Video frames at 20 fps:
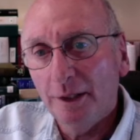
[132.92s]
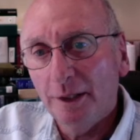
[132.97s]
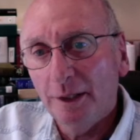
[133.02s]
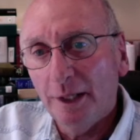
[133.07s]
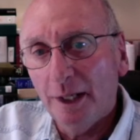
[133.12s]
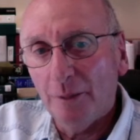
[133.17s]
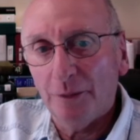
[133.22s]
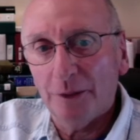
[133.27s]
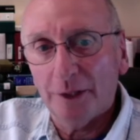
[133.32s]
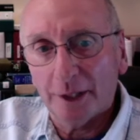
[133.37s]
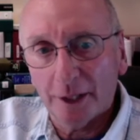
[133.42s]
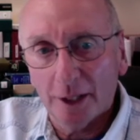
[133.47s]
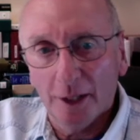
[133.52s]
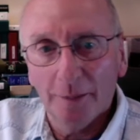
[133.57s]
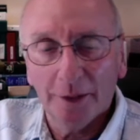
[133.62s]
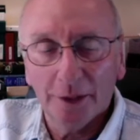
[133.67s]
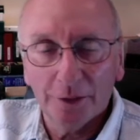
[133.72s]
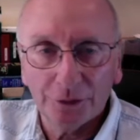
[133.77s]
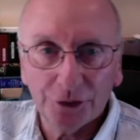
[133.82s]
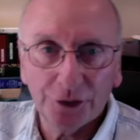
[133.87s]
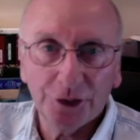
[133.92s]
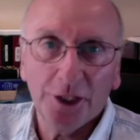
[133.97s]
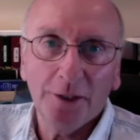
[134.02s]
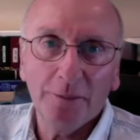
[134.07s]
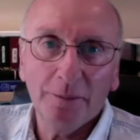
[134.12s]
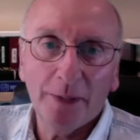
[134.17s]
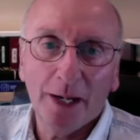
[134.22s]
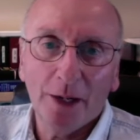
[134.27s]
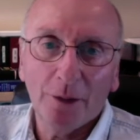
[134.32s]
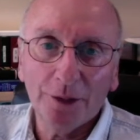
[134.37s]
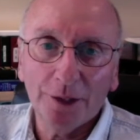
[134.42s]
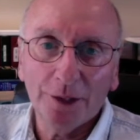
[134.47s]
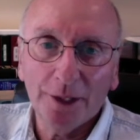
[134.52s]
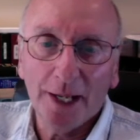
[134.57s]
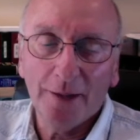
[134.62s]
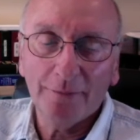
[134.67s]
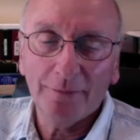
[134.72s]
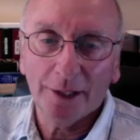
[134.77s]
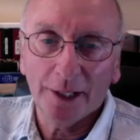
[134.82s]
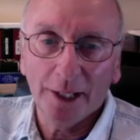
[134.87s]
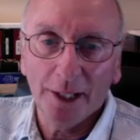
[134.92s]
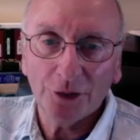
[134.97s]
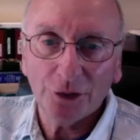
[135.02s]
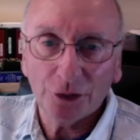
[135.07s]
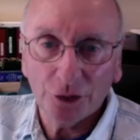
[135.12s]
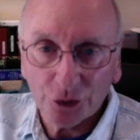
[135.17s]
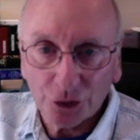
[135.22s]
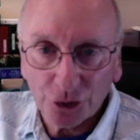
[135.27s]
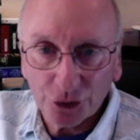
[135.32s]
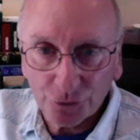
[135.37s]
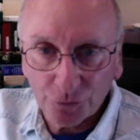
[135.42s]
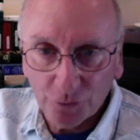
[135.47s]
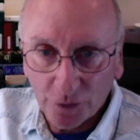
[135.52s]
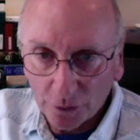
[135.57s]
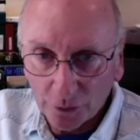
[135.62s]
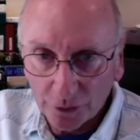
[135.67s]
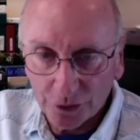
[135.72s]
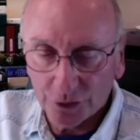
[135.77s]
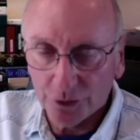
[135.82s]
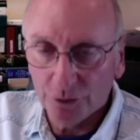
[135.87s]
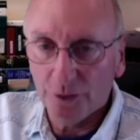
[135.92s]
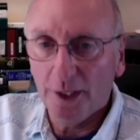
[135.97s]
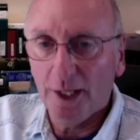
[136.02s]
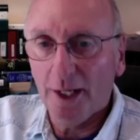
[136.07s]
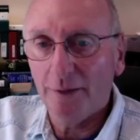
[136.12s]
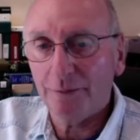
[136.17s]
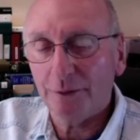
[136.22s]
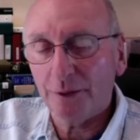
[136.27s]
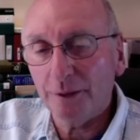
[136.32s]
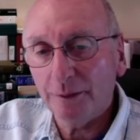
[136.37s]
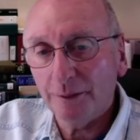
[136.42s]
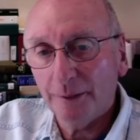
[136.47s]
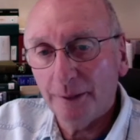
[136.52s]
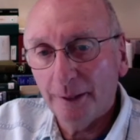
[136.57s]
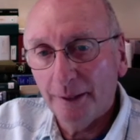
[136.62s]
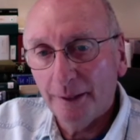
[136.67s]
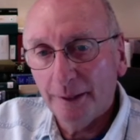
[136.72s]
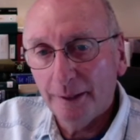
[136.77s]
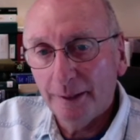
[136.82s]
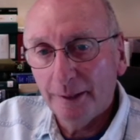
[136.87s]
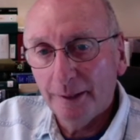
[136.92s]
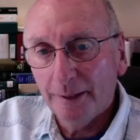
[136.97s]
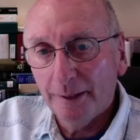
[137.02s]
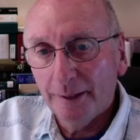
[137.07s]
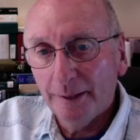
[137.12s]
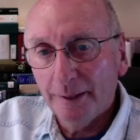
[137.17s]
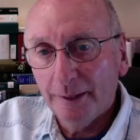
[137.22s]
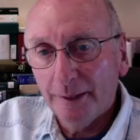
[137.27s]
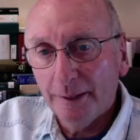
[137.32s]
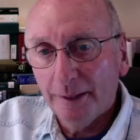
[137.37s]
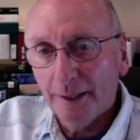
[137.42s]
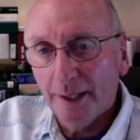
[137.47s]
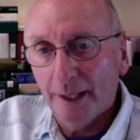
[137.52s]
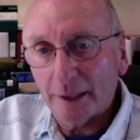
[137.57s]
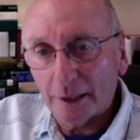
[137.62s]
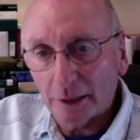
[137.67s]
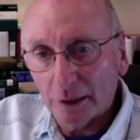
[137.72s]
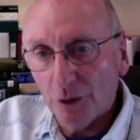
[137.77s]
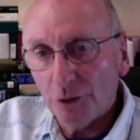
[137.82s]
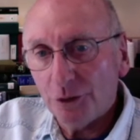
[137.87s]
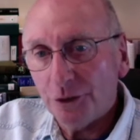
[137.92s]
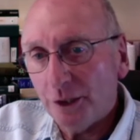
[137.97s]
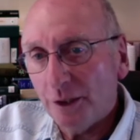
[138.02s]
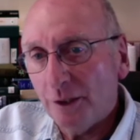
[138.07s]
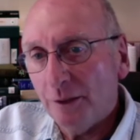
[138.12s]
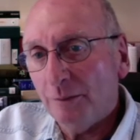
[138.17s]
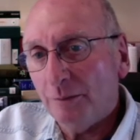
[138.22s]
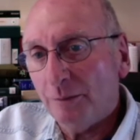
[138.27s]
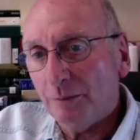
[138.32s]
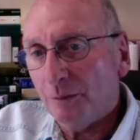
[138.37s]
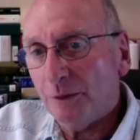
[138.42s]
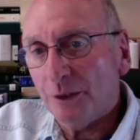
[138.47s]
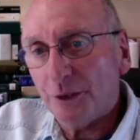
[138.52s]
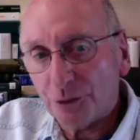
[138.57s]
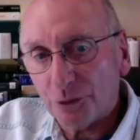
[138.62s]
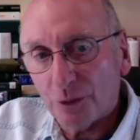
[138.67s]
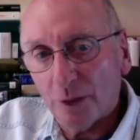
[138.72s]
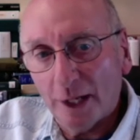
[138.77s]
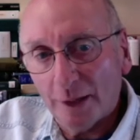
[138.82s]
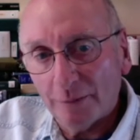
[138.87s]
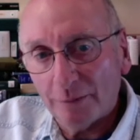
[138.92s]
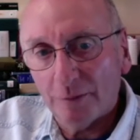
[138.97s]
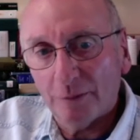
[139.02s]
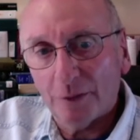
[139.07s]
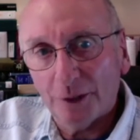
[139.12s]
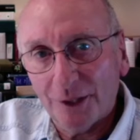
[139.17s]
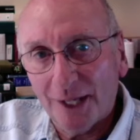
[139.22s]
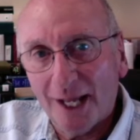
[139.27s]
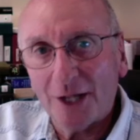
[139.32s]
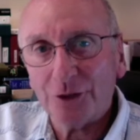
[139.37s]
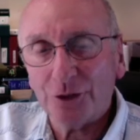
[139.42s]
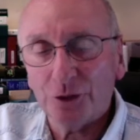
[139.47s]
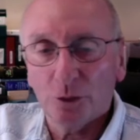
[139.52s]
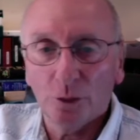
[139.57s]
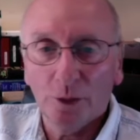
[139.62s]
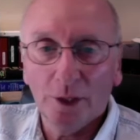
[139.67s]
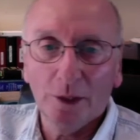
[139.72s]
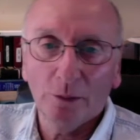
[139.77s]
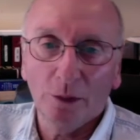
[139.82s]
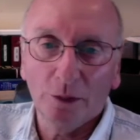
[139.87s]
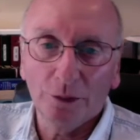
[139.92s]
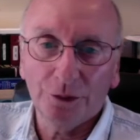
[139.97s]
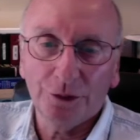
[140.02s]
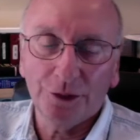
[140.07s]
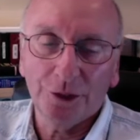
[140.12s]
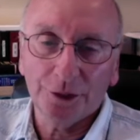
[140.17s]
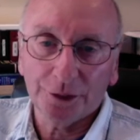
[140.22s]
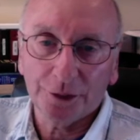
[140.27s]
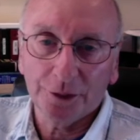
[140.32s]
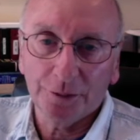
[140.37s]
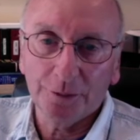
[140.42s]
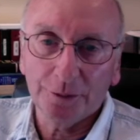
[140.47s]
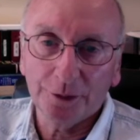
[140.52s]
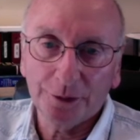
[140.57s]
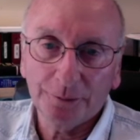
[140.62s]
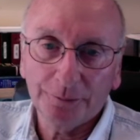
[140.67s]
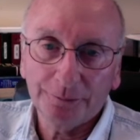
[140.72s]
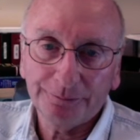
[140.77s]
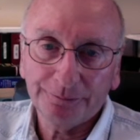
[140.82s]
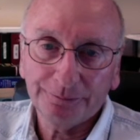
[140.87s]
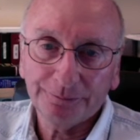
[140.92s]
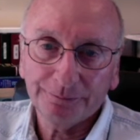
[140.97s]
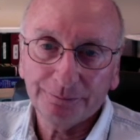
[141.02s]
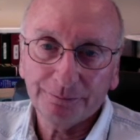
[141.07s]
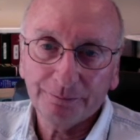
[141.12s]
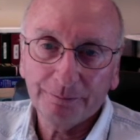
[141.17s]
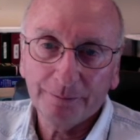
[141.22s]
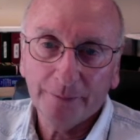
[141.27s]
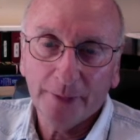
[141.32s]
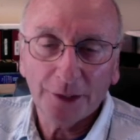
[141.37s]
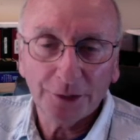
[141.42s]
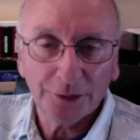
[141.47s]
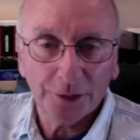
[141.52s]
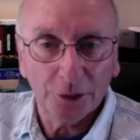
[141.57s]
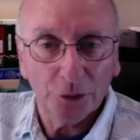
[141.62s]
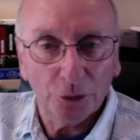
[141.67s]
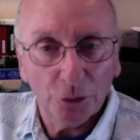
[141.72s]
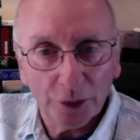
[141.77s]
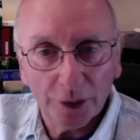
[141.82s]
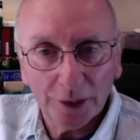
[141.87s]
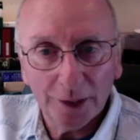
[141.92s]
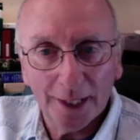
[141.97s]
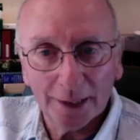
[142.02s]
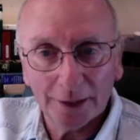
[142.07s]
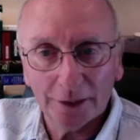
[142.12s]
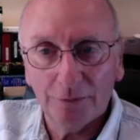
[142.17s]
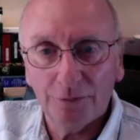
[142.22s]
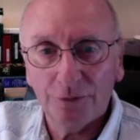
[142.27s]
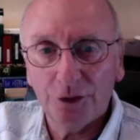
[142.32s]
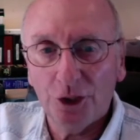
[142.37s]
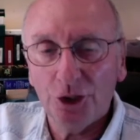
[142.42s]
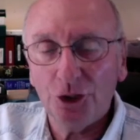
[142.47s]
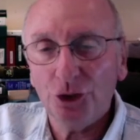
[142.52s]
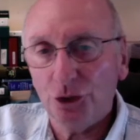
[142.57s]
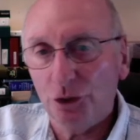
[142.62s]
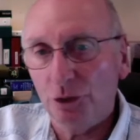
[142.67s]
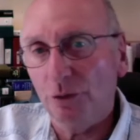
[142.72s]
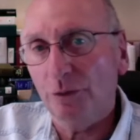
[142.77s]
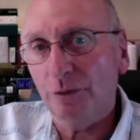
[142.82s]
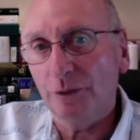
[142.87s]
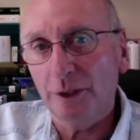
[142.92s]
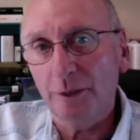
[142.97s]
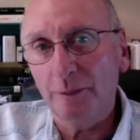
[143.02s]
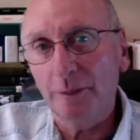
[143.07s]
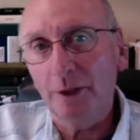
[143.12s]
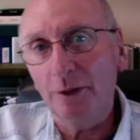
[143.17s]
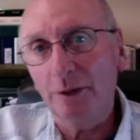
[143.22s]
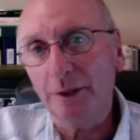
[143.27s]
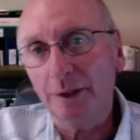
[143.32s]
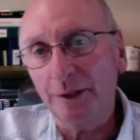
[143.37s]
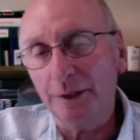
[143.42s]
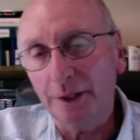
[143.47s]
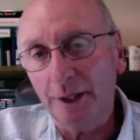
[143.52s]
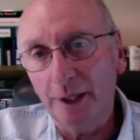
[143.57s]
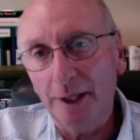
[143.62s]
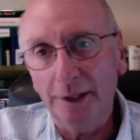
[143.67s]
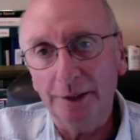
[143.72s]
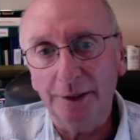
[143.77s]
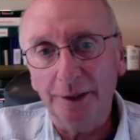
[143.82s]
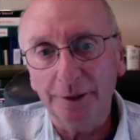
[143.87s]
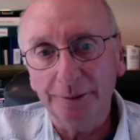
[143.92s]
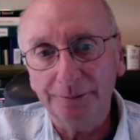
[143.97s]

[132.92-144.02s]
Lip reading: and with the coming of steam-powered navigation very soon after, and closing with the triumph of our national railroad systems as the new connective tissue for the American continent.